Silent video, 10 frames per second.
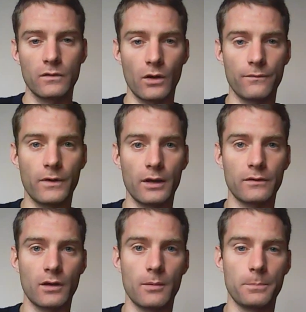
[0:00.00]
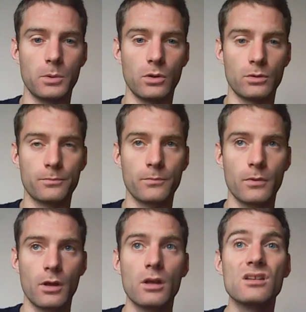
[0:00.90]
So, for example,
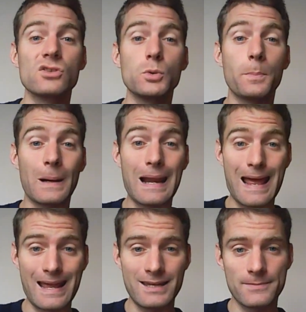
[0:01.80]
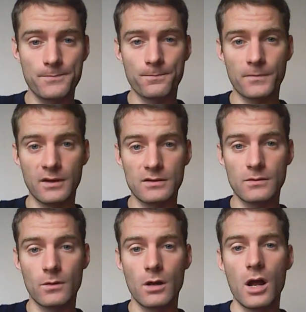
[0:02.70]
to play
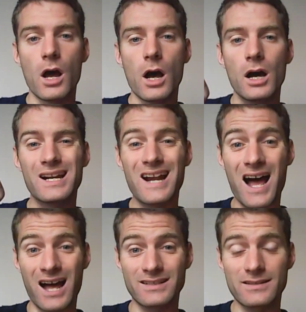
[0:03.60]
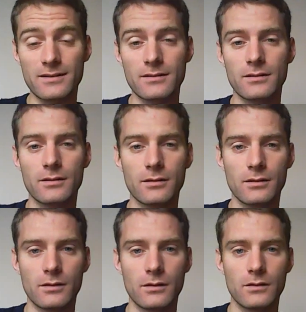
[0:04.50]
is hrát.
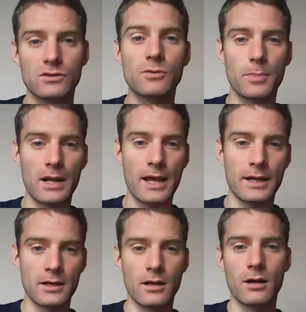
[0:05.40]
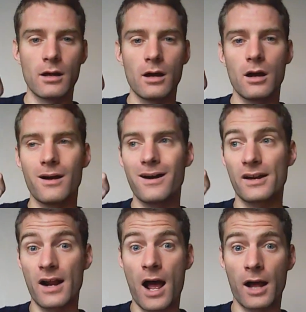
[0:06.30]
To play,
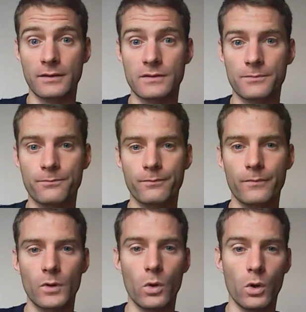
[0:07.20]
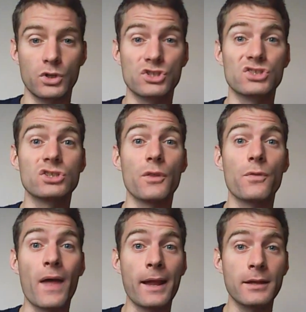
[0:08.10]
hrát. Or to
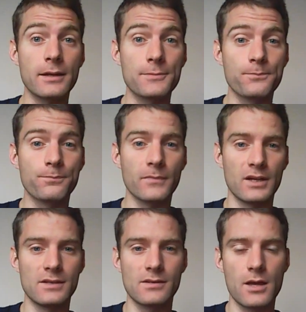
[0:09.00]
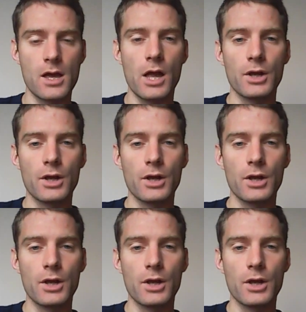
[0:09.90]
thank is